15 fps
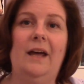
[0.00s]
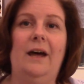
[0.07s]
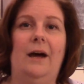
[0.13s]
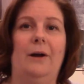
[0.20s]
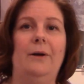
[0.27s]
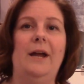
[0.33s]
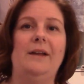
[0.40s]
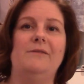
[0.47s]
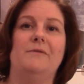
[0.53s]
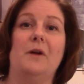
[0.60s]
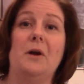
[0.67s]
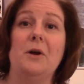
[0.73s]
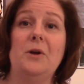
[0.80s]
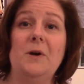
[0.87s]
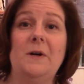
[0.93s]
Alright,
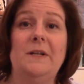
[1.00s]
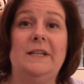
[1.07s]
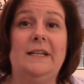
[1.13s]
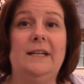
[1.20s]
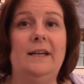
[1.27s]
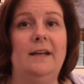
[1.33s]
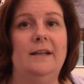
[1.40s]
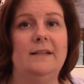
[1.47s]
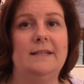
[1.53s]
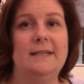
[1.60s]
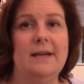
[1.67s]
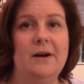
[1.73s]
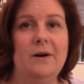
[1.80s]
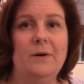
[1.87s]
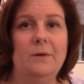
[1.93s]
very good.
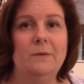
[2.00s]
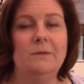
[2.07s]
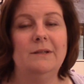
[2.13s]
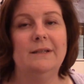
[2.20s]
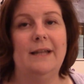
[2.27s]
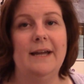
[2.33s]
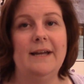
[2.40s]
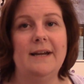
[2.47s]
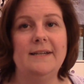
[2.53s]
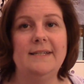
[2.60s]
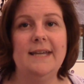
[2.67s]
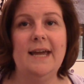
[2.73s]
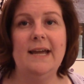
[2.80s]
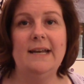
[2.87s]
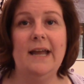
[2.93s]
So, like I
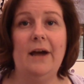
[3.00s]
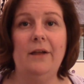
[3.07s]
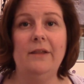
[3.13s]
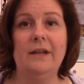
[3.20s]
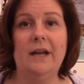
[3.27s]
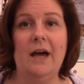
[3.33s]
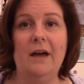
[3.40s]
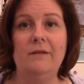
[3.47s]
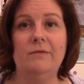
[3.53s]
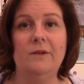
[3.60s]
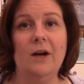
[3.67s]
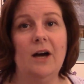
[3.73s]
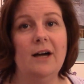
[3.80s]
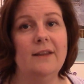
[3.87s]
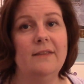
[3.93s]
say, now that I've
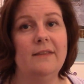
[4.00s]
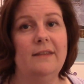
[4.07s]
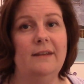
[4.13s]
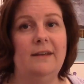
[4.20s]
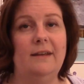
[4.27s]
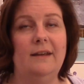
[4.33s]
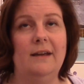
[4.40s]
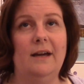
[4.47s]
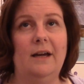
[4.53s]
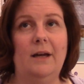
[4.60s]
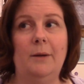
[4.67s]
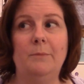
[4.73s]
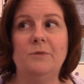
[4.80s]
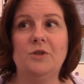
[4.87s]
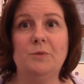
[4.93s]
got the
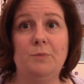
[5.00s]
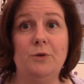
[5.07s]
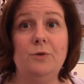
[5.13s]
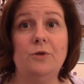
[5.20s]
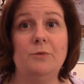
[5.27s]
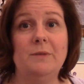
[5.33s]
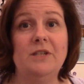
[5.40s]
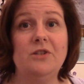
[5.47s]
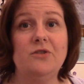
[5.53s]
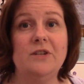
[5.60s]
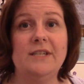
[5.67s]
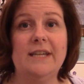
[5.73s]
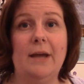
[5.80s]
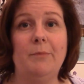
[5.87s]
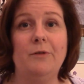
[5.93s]
spooked mystery
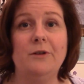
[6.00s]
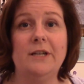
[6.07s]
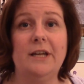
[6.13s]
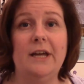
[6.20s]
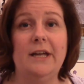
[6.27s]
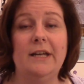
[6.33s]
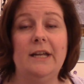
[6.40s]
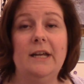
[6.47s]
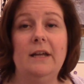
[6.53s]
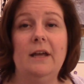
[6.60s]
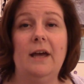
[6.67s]
sampler done,